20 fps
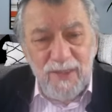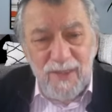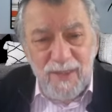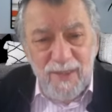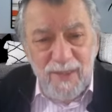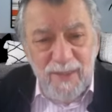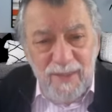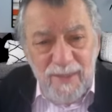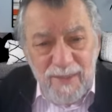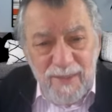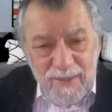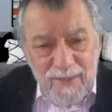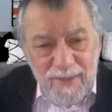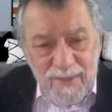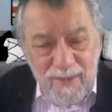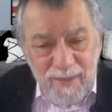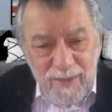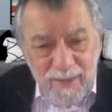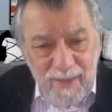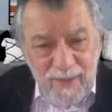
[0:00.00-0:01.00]
these
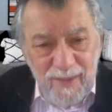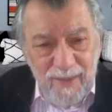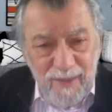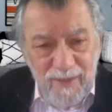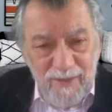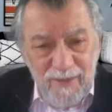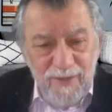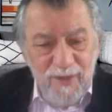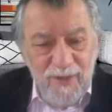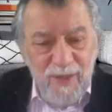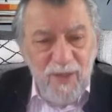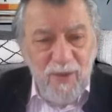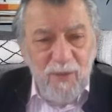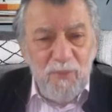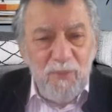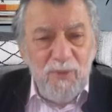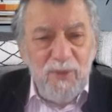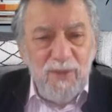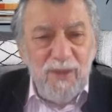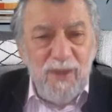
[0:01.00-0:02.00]
things.
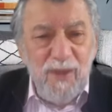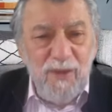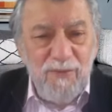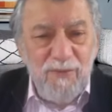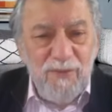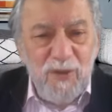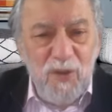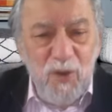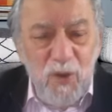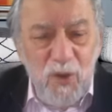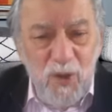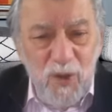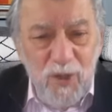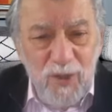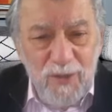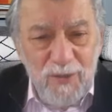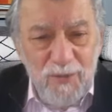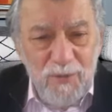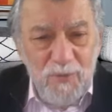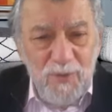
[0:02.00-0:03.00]
We love
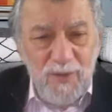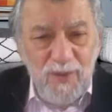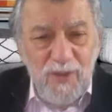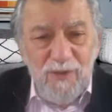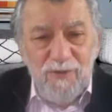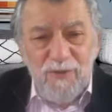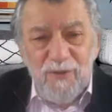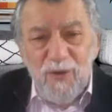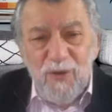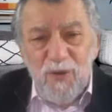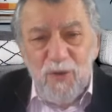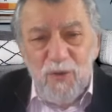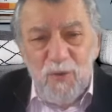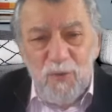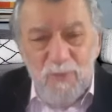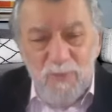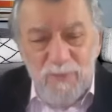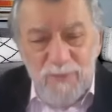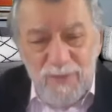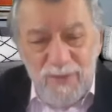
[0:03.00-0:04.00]
cars, we love
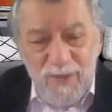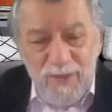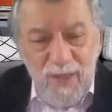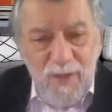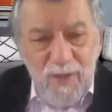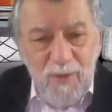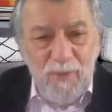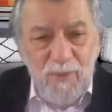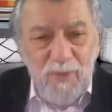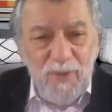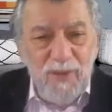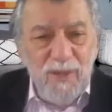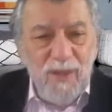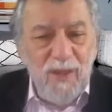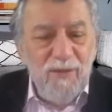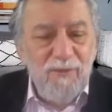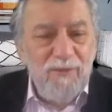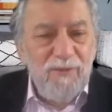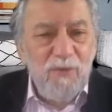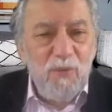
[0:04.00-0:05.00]
homes, we
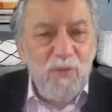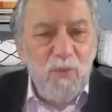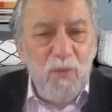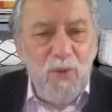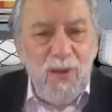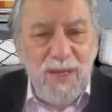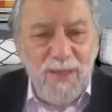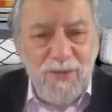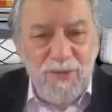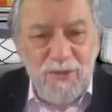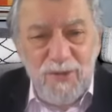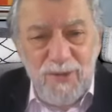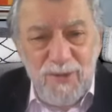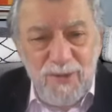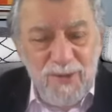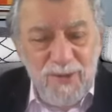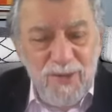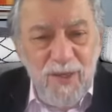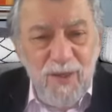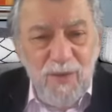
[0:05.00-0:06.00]
love
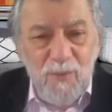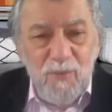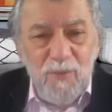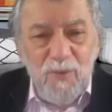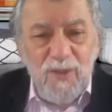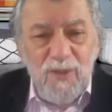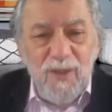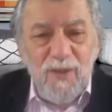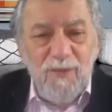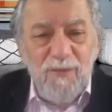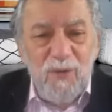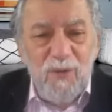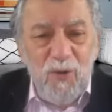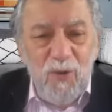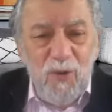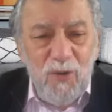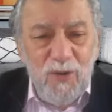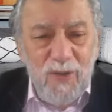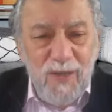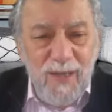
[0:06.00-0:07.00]
watches, we love
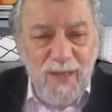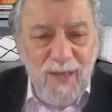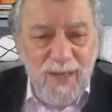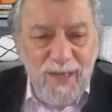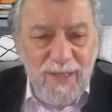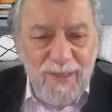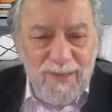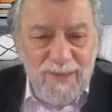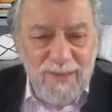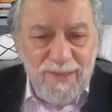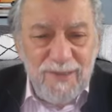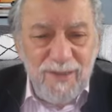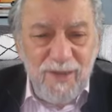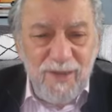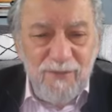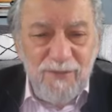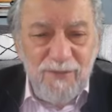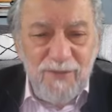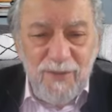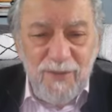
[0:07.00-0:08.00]
all kinds
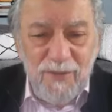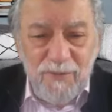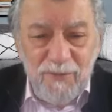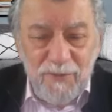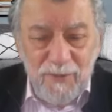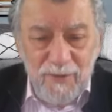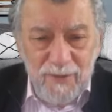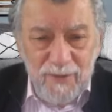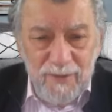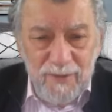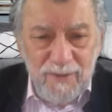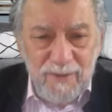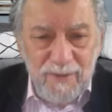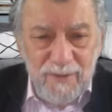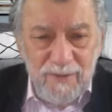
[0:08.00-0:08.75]
of different